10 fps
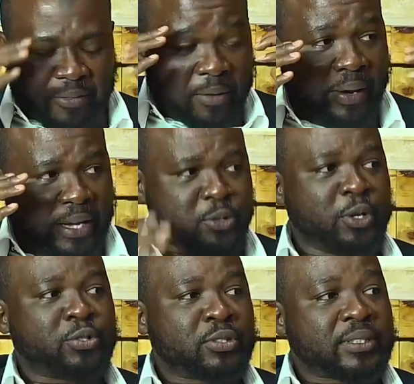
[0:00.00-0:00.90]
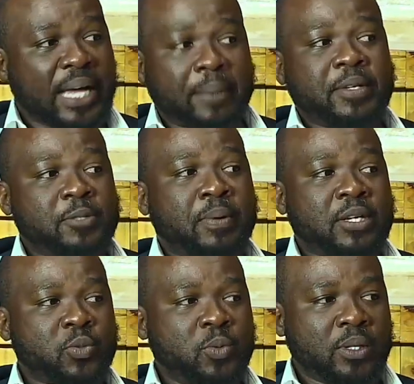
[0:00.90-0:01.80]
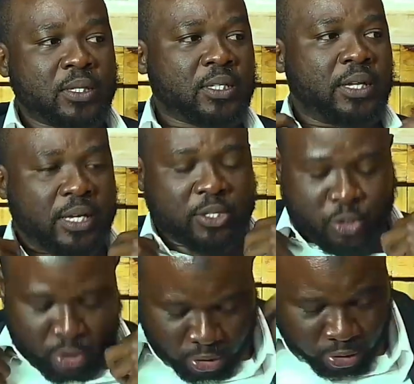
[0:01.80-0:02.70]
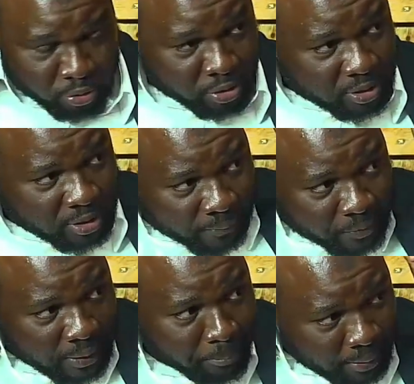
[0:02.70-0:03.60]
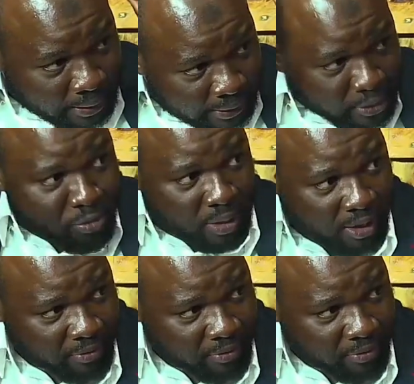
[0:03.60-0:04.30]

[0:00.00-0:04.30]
even when he's going to type his password, he has to use something blanket to